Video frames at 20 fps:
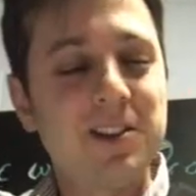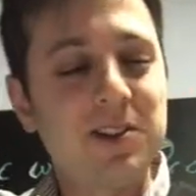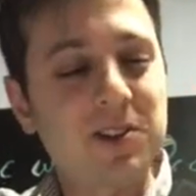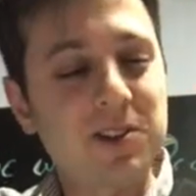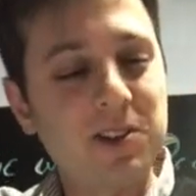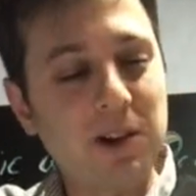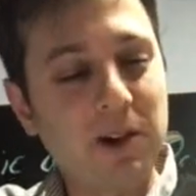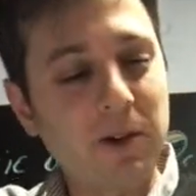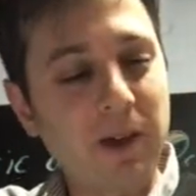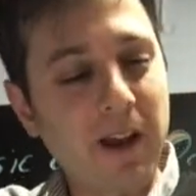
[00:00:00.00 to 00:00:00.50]

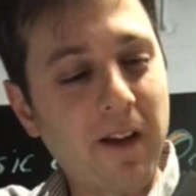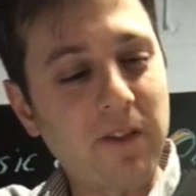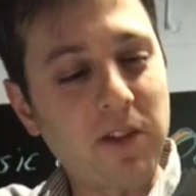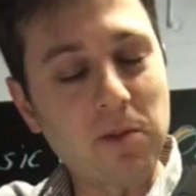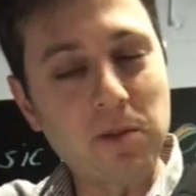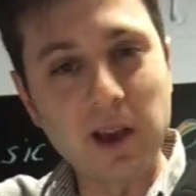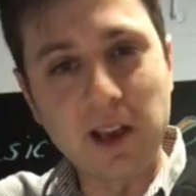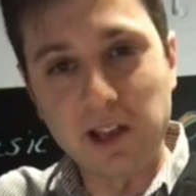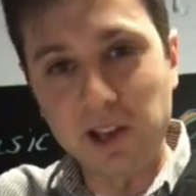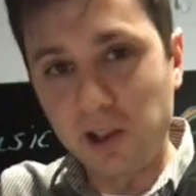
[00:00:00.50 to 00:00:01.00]
So we have
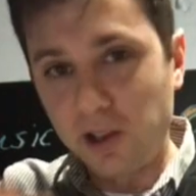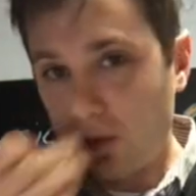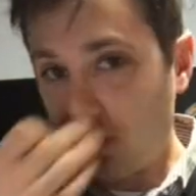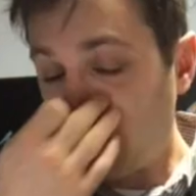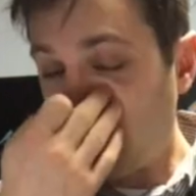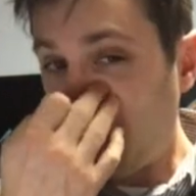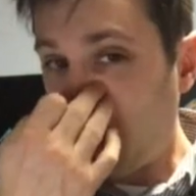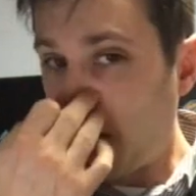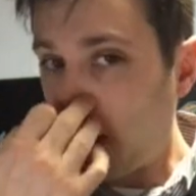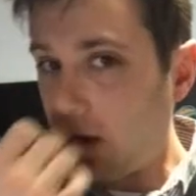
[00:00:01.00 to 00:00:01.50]
to make it a little
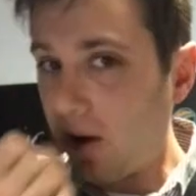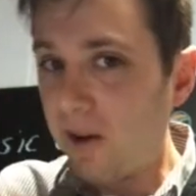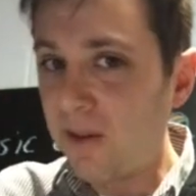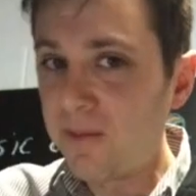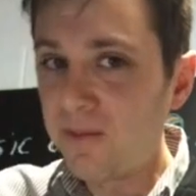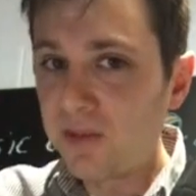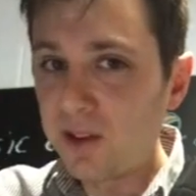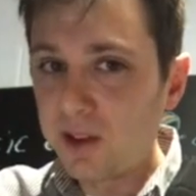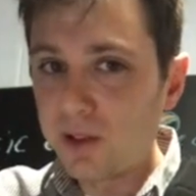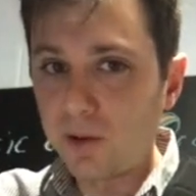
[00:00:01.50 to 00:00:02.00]
bit higher.
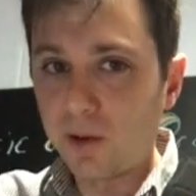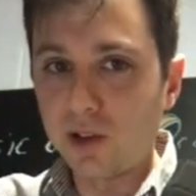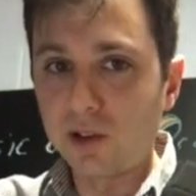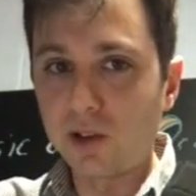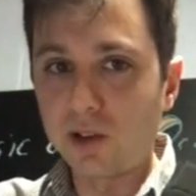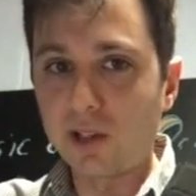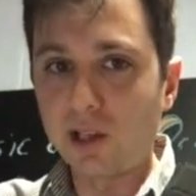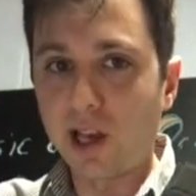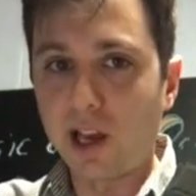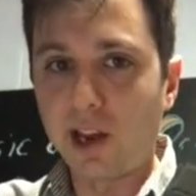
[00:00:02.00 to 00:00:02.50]
So I
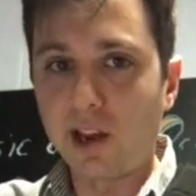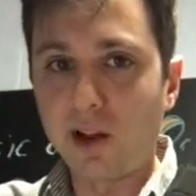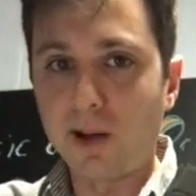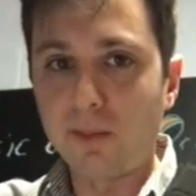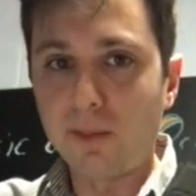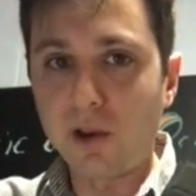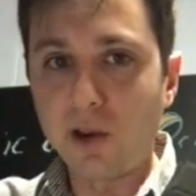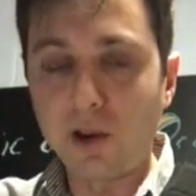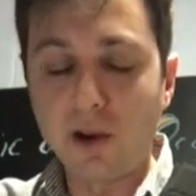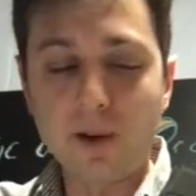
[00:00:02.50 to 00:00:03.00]
just sang it
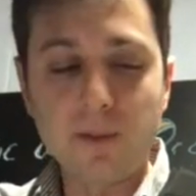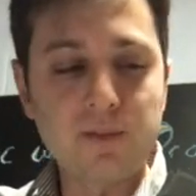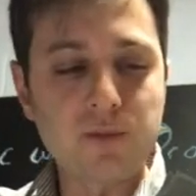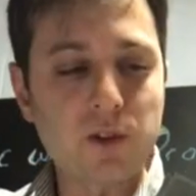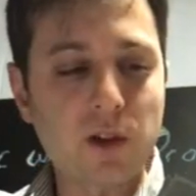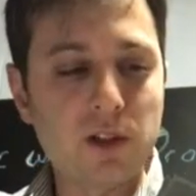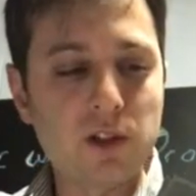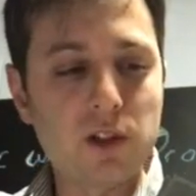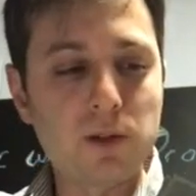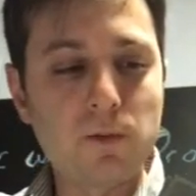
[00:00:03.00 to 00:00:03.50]
up here.
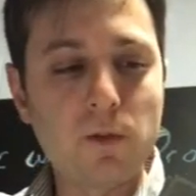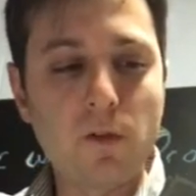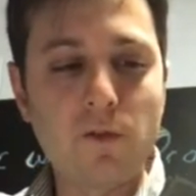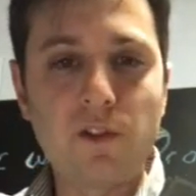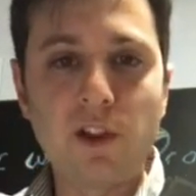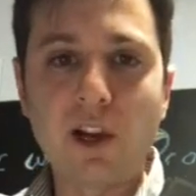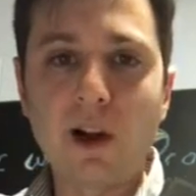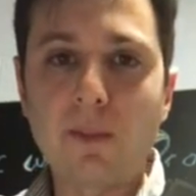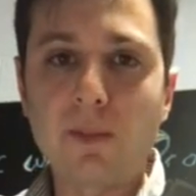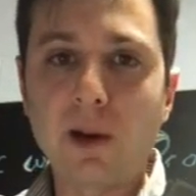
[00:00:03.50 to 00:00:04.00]
So I just
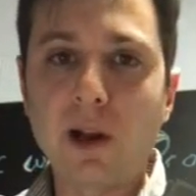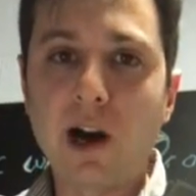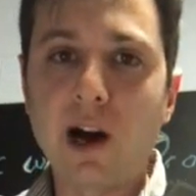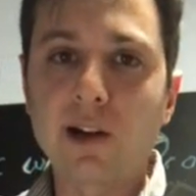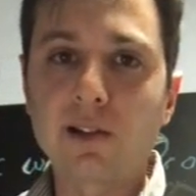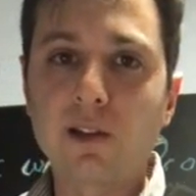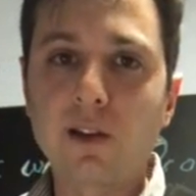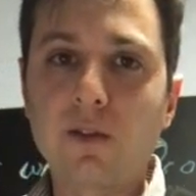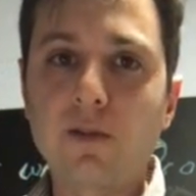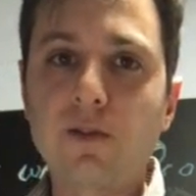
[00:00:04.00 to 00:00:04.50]
moved it up an
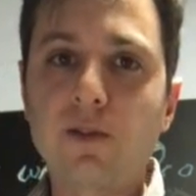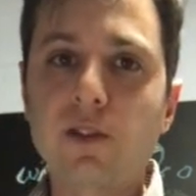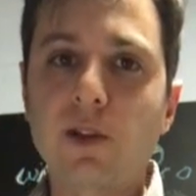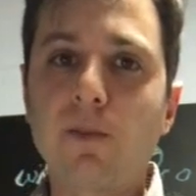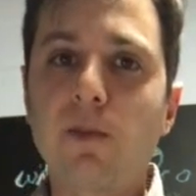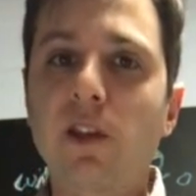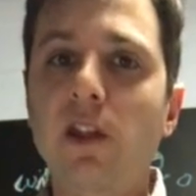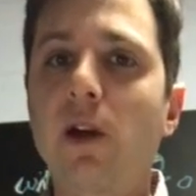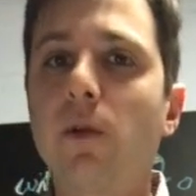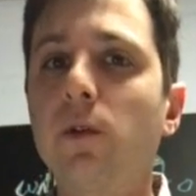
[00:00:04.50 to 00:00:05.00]
octave,
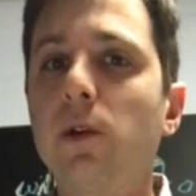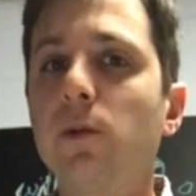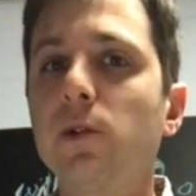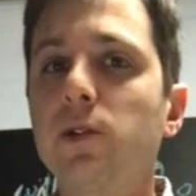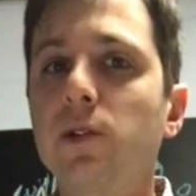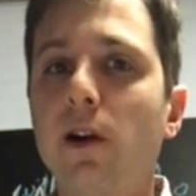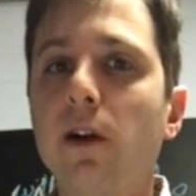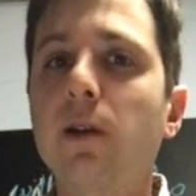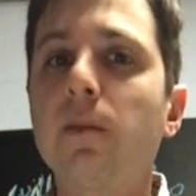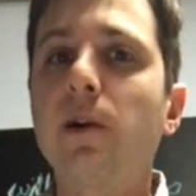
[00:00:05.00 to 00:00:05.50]
something that we
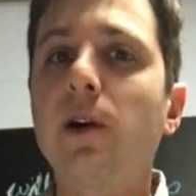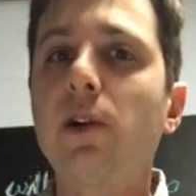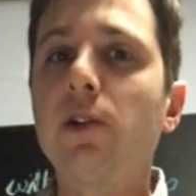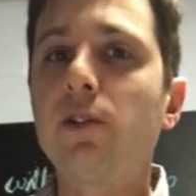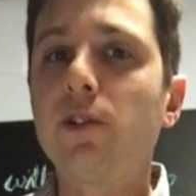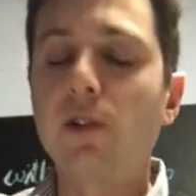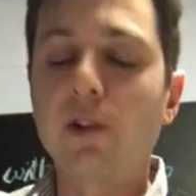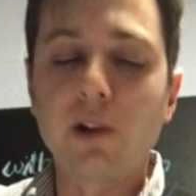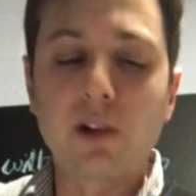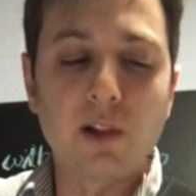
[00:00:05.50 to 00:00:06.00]
would talk
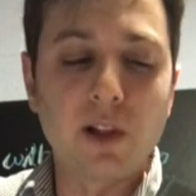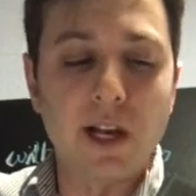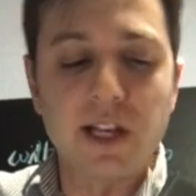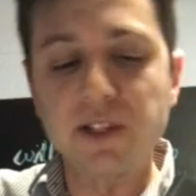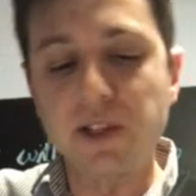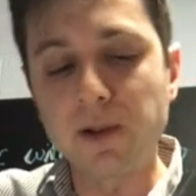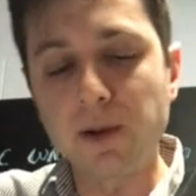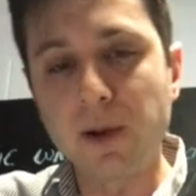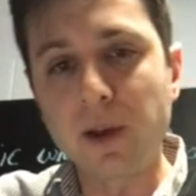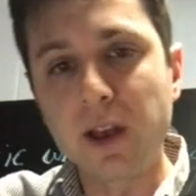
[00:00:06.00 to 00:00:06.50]
about during a
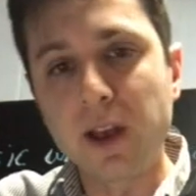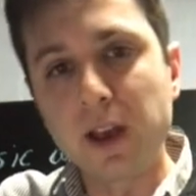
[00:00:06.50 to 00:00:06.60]
lesson.